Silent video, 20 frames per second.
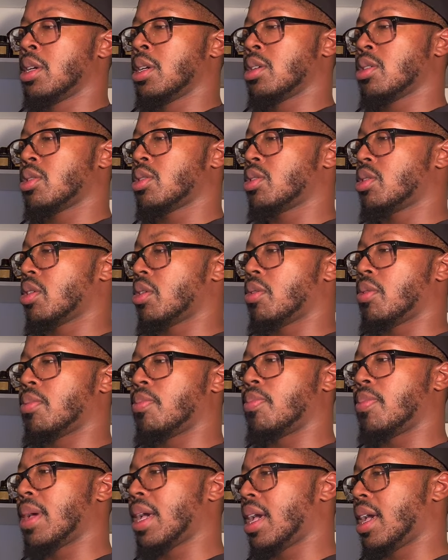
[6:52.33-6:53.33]
So
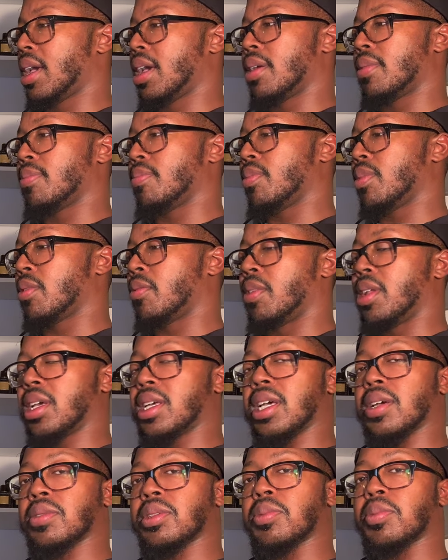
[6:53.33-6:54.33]
man, when it
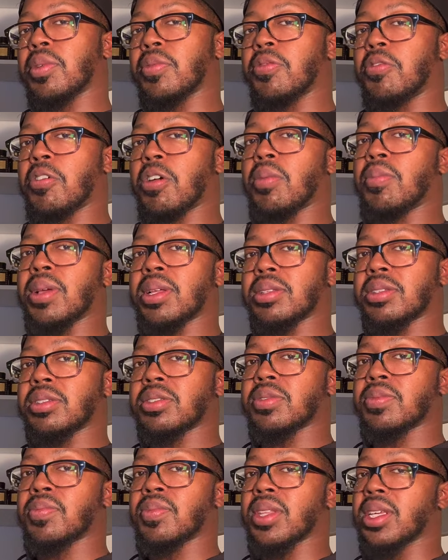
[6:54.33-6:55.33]
comes to
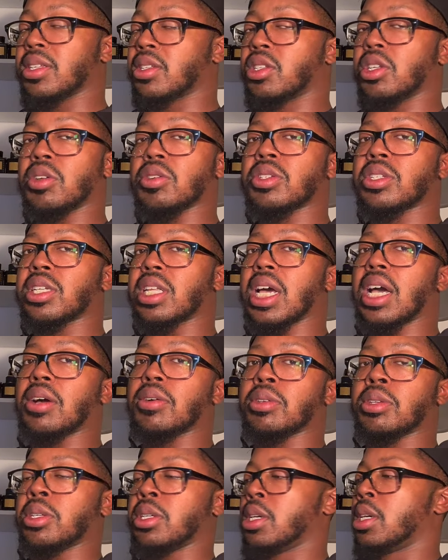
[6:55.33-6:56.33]
performance, it's no
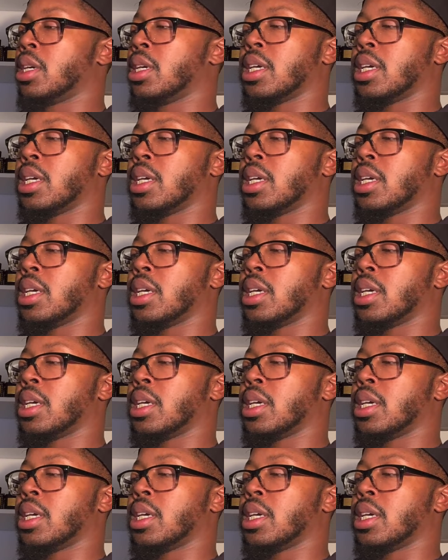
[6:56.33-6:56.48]
slouch.